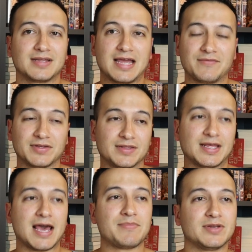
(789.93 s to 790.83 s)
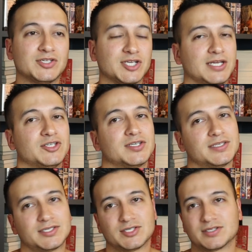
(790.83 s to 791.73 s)
everything that happened in
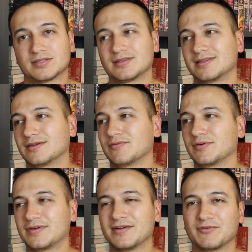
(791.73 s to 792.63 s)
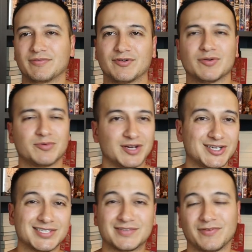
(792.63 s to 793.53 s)
Changes, just the
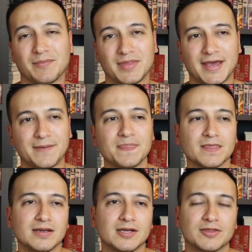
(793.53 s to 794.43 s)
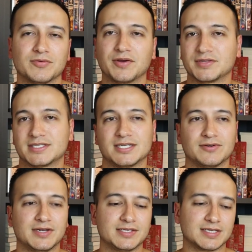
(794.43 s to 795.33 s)
reverberations from that throughout the
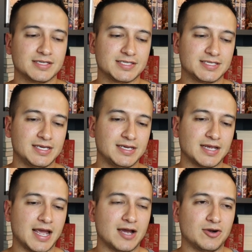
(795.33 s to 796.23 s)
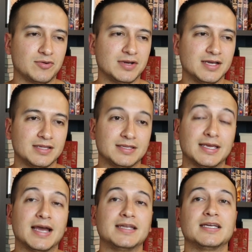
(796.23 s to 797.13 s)
series, and seeing how
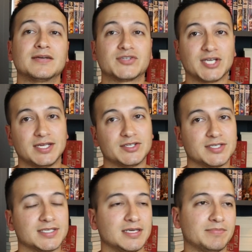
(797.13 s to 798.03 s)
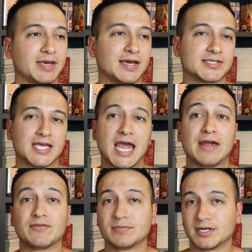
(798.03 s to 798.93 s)
the ending of Changes impacts
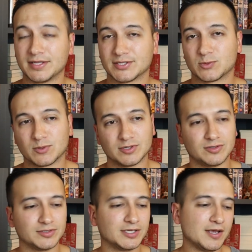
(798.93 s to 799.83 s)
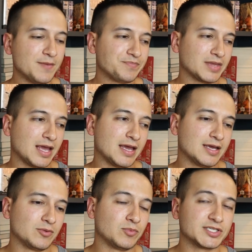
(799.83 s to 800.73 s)
everybody in this world
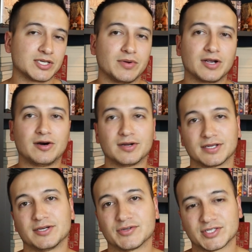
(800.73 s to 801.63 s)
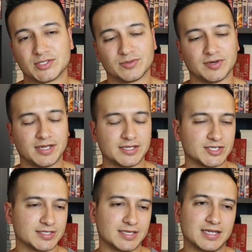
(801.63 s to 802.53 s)
and what's going on in Ghost Story.
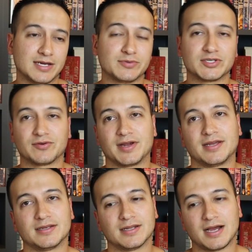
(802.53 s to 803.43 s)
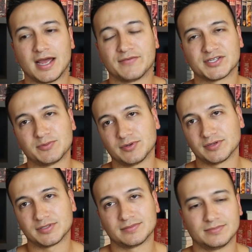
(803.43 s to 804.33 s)
It was great. I have a spoiler